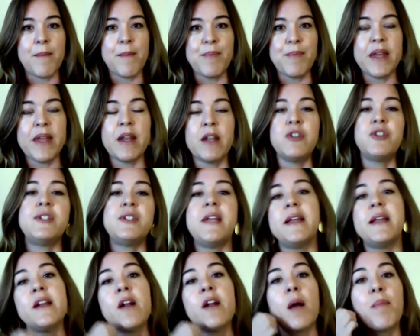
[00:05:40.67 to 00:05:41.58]

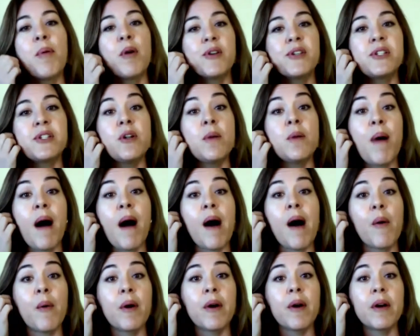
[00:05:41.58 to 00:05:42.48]
understanding our personal
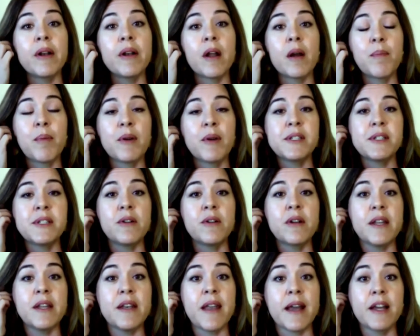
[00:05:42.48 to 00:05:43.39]
power and our personal
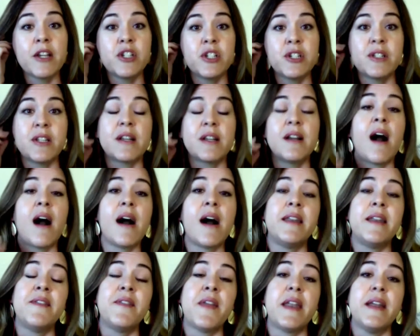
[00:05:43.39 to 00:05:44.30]
connection to God,
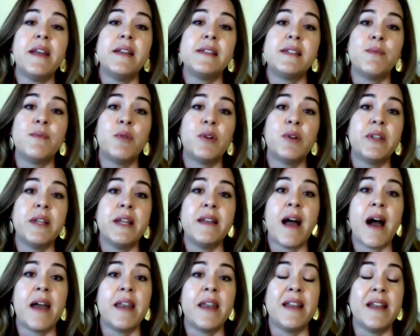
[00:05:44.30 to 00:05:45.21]
and that it's really
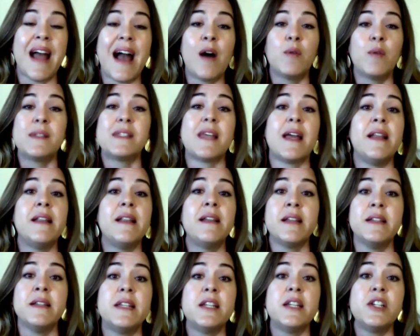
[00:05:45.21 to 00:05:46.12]
not in outside
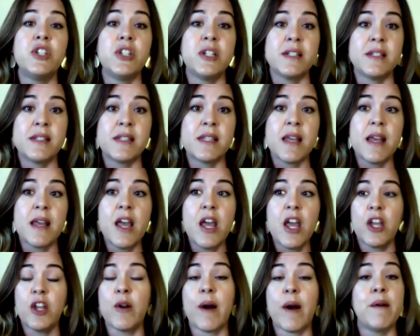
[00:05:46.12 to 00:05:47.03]
conditions.
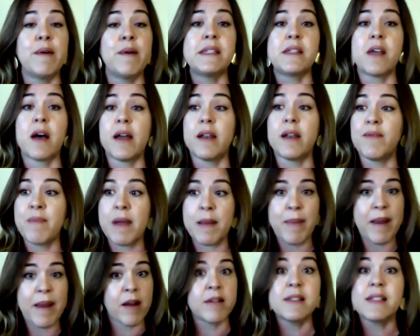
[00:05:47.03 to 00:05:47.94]
I always thought my
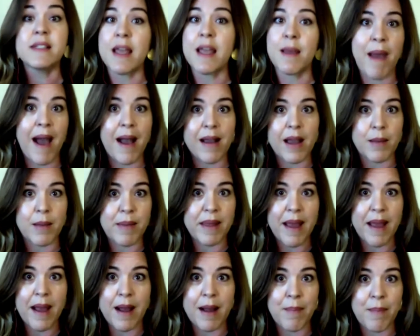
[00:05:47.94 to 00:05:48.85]
parents came back, I'd be
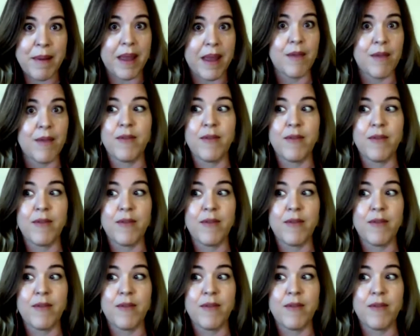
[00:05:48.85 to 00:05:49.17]
happy.